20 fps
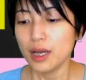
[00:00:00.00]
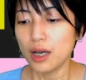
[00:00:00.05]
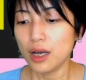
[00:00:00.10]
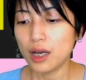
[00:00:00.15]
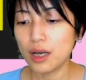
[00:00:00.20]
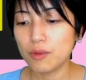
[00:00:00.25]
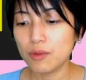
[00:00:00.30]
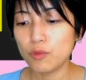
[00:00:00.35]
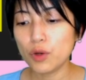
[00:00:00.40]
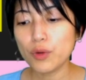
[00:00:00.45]

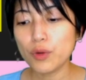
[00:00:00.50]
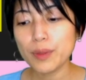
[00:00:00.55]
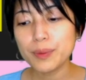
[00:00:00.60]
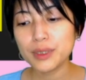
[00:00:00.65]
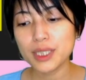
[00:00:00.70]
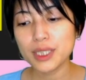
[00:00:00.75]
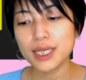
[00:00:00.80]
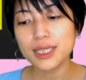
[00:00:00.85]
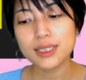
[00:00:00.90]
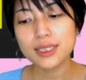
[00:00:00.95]
Um, when we
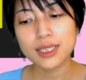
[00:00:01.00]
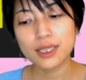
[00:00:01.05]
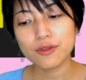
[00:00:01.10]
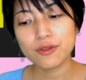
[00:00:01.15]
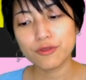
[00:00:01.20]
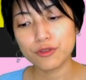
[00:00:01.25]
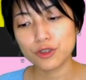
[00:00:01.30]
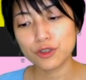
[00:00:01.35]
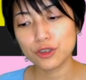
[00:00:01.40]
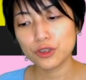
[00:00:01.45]
put it inside the
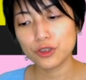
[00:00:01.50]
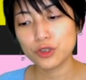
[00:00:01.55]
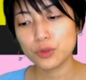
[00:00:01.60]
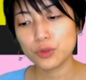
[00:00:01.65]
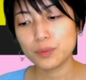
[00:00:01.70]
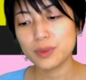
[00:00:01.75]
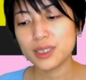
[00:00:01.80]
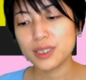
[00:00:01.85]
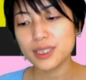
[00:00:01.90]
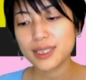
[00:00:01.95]
for
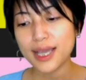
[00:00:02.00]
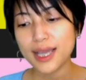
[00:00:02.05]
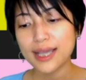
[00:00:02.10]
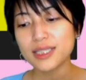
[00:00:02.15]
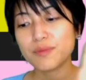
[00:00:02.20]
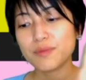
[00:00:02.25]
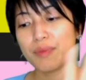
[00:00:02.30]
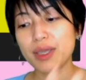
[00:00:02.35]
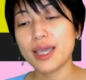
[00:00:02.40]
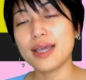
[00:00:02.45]
loop, this
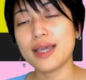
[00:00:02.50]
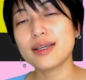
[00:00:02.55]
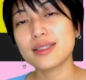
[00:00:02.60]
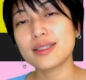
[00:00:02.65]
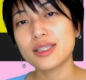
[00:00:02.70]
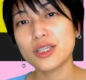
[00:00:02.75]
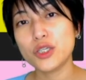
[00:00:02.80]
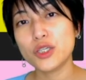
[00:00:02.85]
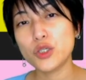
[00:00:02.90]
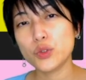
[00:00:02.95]
has been
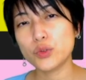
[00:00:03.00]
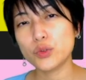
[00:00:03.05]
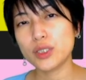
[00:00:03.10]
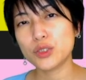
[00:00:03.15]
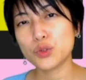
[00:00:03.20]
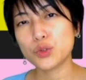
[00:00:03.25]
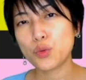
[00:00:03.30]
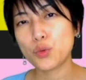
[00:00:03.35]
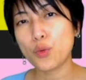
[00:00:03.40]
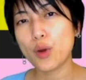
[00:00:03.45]

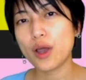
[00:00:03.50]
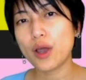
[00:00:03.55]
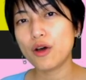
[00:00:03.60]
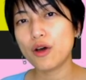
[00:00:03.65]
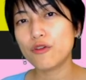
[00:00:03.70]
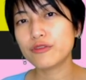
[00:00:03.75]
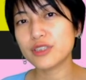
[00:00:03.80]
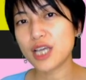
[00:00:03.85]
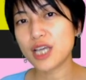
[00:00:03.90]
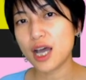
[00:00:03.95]
executed
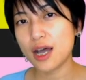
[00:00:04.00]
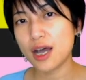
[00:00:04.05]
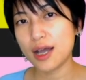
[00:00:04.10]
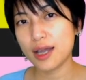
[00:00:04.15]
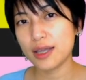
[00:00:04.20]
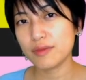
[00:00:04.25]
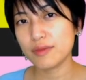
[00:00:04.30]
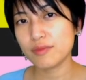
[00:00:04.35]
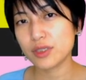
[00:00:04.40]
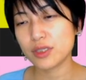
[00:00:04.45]
12
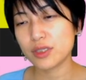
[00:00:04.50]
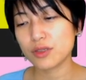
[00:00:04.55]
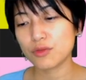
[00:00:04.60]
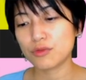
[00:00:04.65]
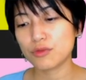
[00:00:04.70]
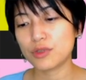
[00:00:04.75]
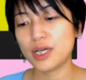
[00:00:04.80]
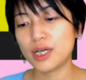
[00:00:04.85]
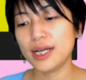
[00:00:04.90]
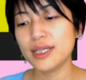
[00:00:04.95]
times,
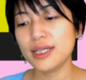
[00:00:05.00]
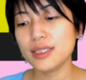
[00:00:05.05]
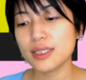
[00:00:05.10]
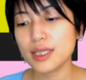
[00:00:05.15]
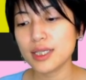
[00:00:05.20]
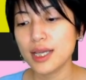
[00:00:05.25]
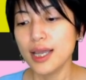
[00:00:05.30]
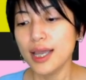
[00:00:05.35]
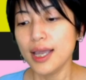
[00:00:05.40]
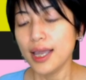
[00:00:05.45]
right?
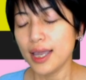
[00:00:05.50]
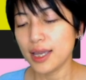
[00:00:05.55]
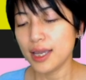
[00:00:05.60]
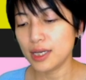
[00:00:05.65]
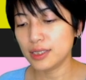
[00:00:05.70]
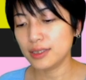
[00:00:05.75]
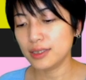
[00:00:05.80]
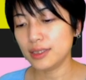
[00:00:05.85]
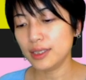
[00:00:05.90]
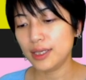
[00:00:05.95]

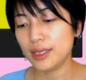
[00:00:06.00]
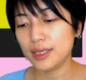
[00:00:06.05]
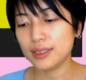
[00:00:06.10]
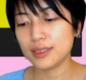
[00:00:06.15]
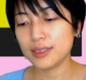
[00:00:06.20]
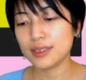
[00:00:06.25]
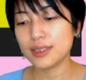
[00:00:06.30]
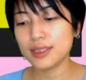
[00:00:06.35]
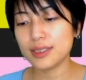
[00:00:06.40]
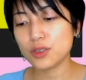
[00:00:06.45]
And
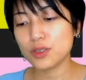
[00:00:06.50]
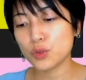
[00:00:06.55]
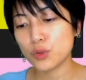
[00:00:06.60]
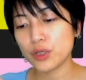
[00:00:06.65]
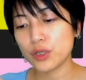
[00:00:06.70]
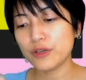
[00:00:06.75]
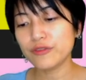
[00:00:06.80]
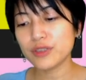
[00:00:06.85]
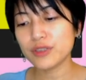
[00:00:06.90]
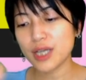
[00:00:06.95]
and this
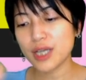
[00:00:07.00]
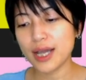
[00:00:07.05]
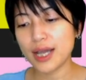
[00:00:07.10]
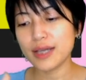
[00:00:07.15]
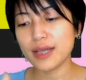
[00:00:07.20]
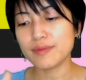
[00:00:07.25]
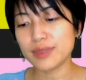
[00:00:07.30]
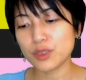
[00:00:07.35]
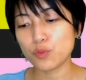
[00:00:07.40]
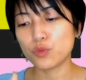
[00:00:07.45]
12
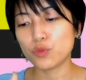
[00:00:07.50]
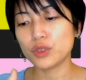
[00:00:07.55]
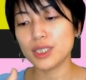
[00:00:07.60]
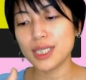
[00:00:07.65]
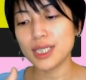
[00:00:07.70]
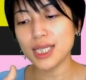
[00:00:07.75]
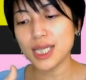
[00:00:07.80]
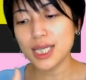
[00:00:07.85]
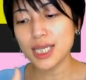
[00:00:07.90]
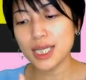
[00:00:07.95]
times would
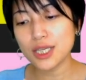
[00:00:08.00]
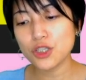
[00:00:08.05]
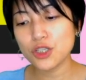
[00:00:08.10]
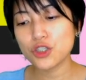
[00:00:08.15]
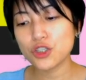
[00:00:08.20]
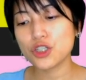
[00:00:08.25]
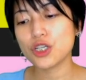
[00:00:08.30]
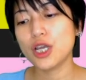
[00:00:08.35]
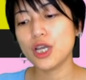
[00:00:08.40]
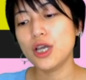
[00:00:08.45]

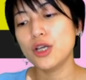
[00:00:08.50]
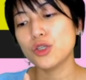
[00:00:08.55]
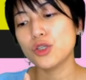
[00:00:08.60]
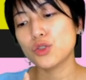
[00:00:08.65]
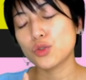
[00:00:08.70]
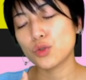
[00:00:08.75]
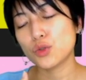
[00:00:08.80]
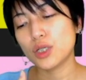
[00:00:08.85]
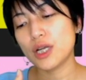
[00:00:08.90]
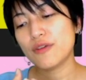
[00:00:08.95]
each
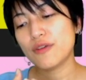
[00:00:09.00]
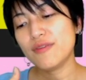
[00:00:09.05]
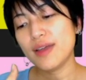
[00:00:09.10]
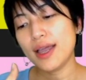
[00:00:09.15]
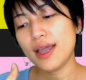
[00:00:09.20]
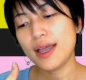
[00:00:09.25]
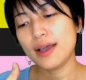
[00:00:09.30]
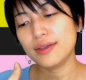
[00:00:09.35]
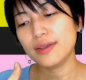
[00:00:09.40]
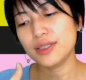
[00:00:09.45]
sort of,
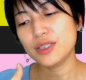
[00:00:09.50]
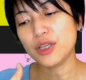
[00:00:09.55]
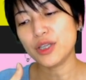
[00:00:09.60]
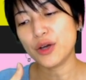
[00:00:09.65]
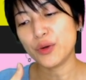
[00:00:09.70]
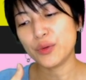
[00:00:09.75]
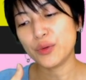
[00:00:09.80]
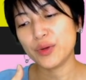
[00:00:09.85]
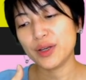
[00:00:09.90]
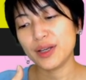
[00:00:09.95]
you
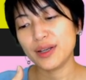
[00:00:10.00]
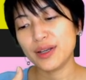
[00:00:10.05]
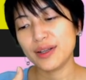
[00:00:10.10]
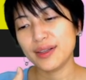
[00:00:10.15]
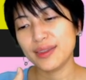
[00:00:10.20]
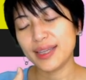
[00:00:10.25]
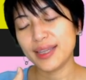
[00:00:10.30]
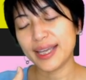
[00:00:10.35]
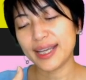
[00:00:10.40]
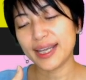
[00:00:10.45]
know,
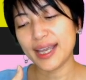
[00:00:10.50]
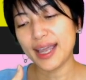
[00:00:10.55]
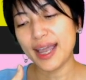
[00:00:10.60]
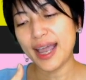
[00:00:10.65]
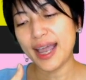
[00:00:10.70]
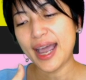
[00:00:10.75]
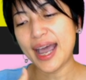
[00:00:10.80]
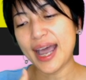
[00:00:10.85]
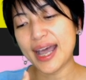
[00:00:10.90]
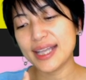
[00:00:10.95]
like
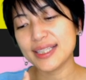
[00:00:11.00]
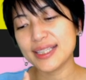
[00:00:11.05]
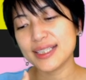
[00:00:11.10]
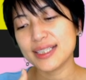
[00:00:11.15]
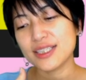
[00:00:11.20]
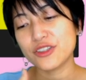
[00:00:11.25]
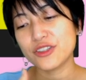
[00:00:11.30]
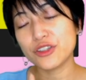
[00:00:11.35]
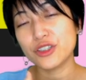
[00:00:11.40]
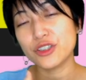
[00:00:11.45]
add
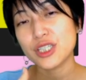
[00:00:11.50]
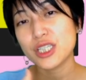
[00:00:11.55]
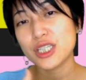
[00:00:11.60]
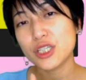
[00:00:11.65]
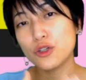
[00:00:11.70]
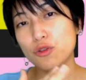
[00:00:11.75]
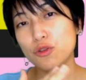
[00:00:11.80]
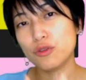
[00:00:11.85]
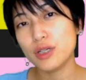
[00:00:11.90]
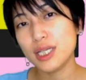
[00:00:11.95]
30
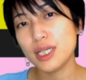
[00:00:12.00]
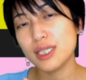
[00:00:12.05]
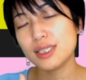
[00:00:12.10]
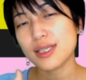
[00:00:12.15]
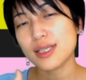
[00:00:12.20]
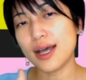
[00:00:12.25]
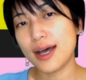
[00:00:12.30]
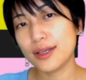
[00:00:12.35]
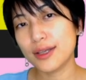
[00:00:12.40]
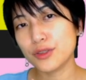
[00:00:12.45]
degrees
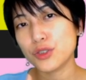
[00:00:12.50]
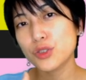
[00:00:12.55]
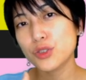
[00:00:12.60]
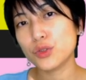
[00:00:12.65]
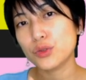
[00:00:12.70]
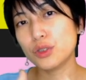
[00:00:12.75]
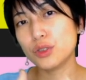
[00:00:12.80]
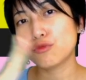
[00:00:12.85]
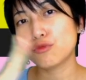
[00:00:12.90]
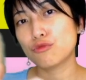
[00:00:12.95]

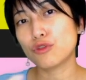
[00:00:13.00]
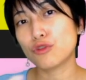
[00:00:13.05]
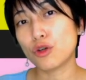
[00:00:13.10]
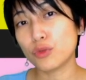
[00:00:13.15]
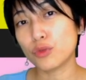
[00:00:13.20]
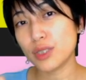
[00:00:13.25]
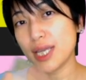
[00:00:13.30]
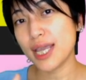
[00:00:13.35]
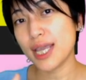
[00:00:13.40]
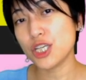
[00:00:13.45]
onto the
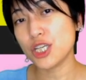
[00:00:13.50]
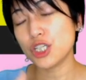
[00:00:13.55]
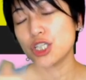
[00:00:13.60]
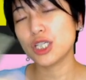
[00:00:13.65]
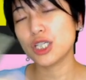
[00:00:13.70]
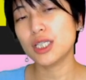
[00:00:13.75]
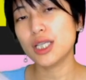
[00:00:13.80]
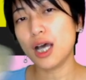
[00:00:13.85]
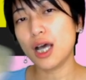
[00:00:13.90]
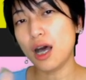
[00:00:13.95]

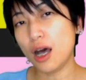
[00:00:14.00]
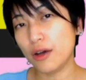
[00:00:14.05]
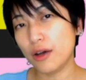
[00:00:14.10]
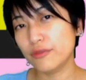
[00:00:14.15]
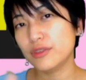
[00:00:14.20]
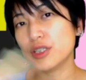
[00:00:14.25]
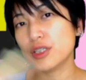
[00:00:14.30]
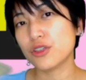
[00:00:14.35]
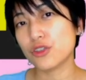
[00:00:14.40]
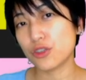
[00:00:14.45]
rotation
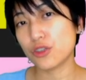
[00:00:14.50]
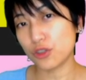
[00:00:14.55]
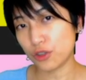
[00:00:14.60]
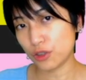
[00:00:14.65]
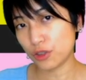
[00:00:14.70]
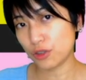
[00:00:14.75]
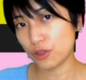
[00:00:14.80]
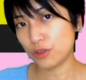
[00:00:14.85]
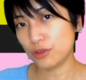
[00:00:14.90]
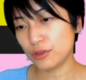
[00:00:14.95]
of the
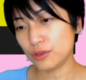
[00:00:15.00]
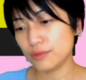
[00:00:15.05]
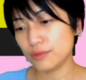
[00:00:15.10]
circle.